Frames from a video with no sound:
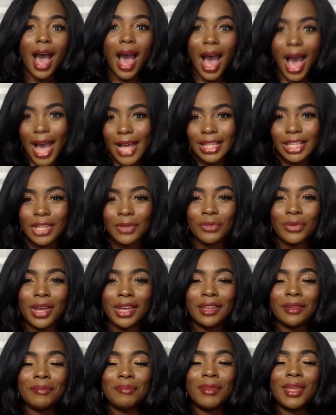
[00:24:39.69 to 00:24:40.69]
Highly
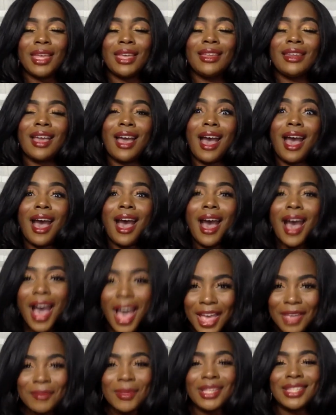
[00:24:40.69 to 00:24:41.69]
recommend.
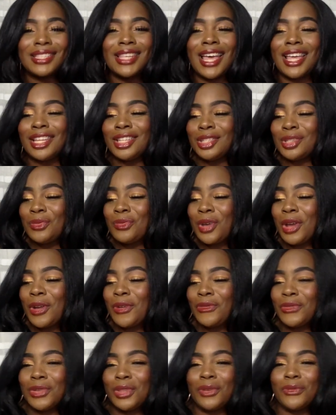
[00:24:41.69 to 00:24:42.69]
I'm excited to
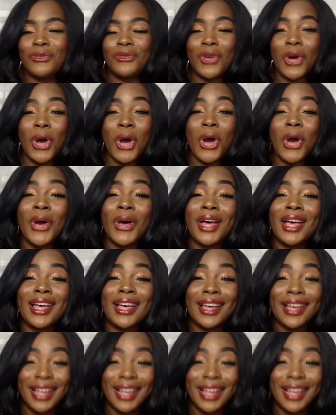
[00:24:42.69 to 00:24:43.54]
wear for the fall.